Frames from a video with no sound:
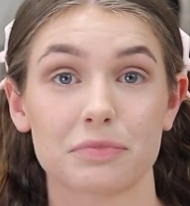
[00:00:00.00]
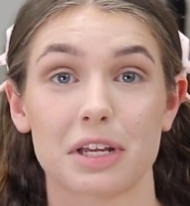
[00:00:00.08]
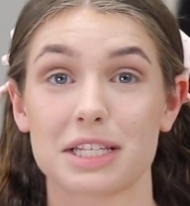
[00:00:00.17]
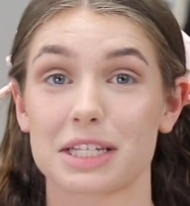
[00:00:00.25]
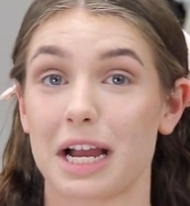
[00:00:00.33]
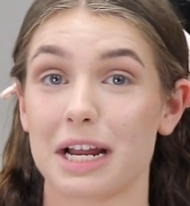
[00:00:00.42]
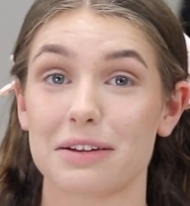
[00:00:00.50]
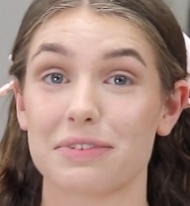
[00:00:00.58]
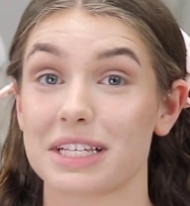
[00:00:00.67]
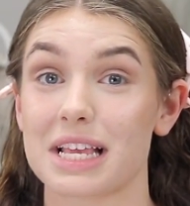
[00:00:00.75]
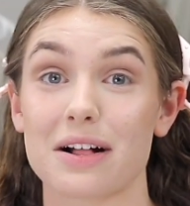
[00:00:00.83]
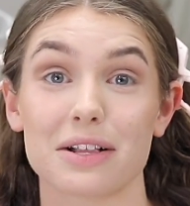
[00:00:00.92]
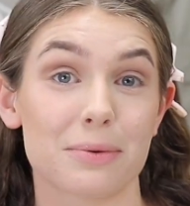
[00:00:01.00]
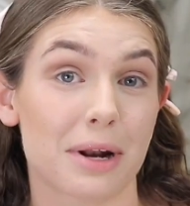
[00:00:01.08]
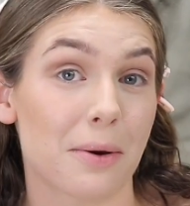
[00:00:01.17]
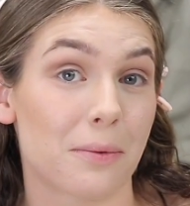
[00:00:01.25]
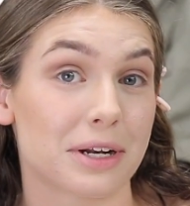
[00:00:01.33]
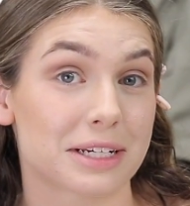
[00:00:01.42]
It's kind of exactly what
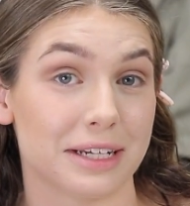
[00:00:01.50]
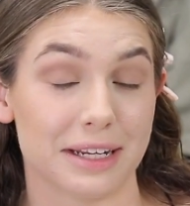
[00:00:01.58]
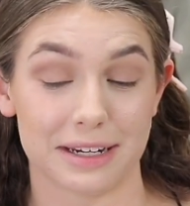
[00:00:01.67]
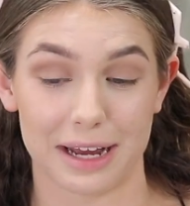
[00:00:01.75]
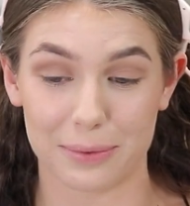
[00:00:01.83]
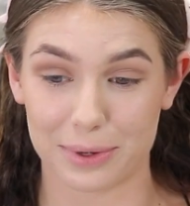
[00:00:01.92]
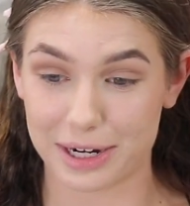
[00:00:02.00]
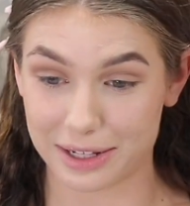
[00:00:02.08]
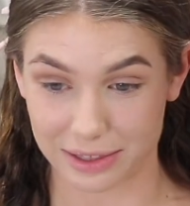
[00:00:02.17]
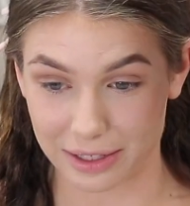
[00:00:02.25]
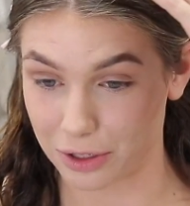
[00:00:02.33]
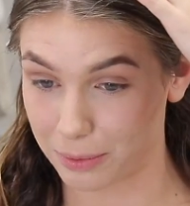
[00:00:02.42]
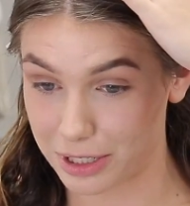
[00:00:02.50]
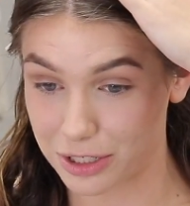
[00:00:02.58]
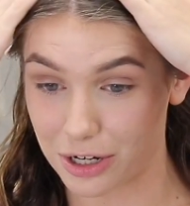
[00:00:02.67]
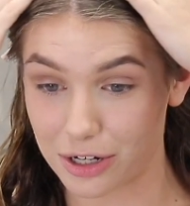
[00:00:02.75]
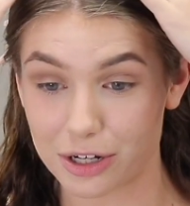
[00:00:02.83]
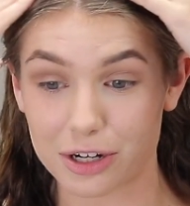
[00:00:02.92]
I wanted. I wanted a little bit
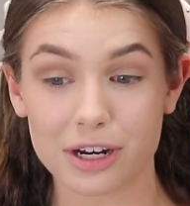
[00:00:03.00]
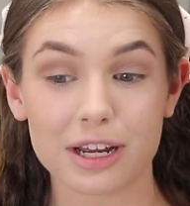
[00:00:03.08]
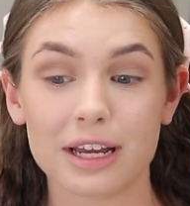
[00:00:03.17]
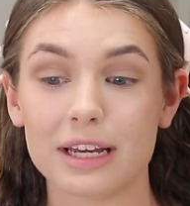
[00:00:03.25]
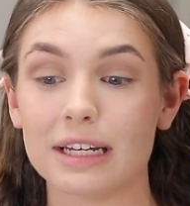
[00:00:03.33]
darker